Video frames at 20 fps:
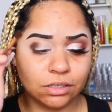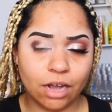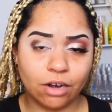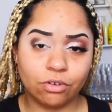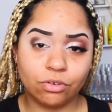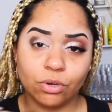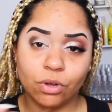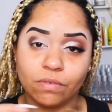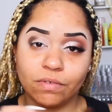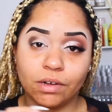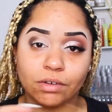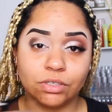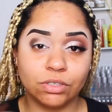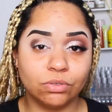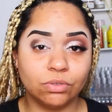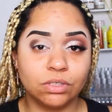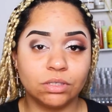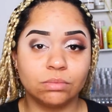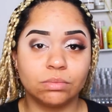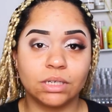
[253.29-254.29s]
I don't know if I'll
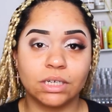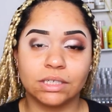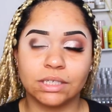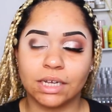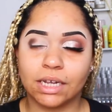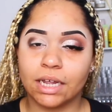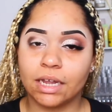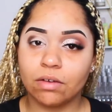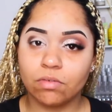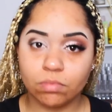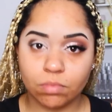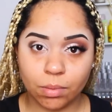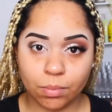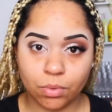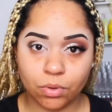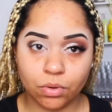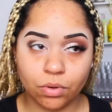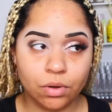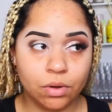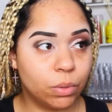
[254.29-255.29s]
use them because I can't
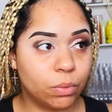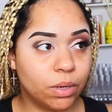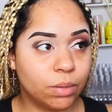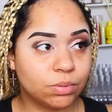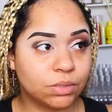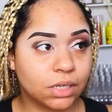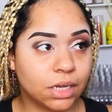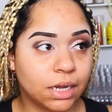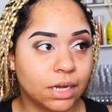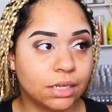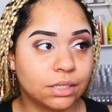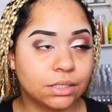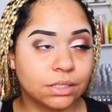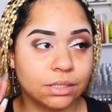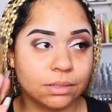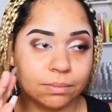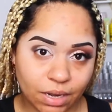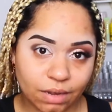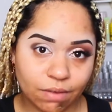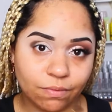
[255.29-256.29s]
remember what website
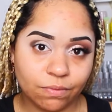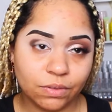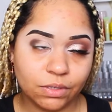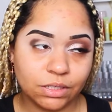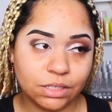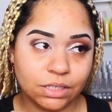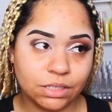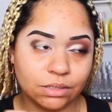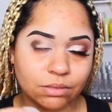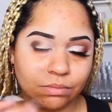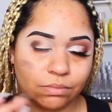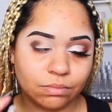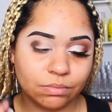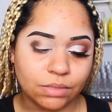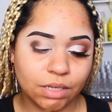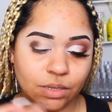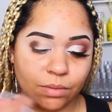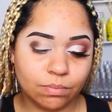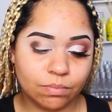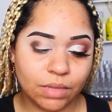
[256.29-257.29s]
my affiliate,
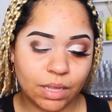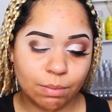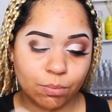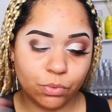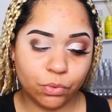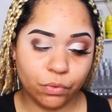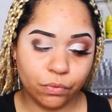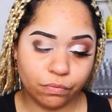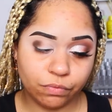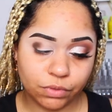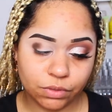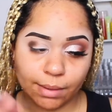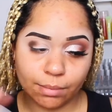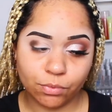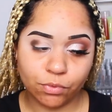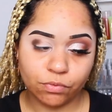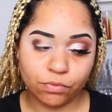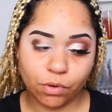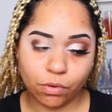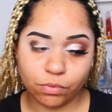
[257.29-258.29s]
they
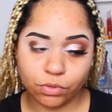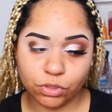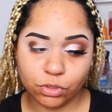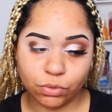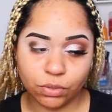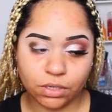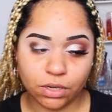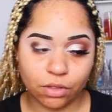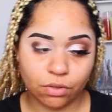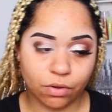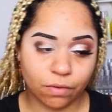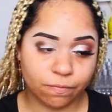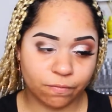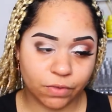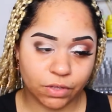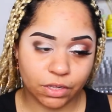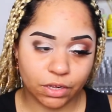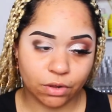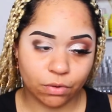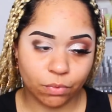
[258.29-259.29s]
moved over to another
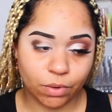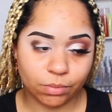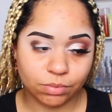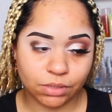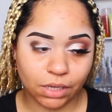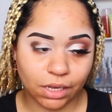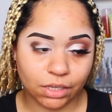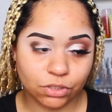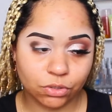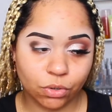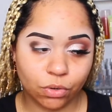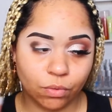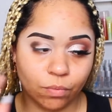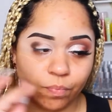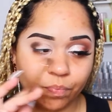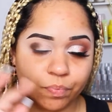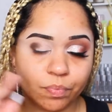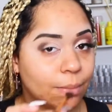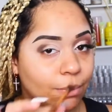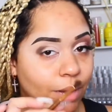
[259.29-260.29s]
affiliate website,
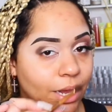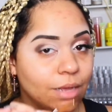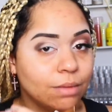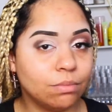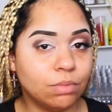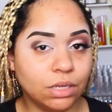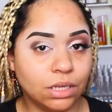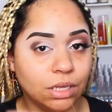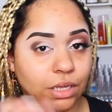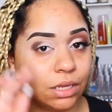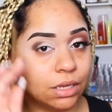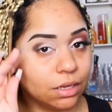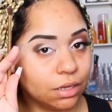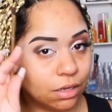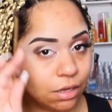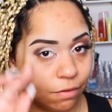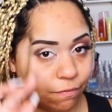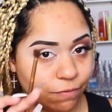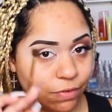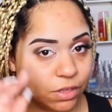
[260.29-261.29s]
so they might be
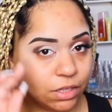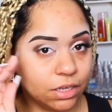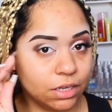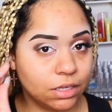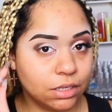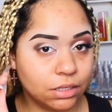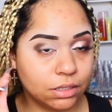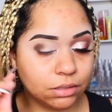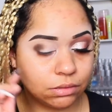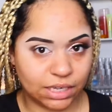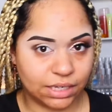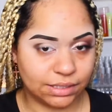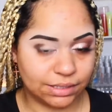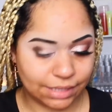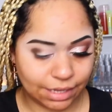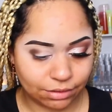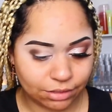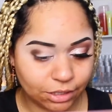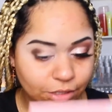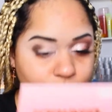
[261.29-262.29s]
affiliate things
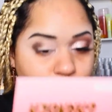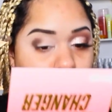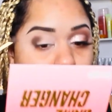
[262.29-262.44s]
down there.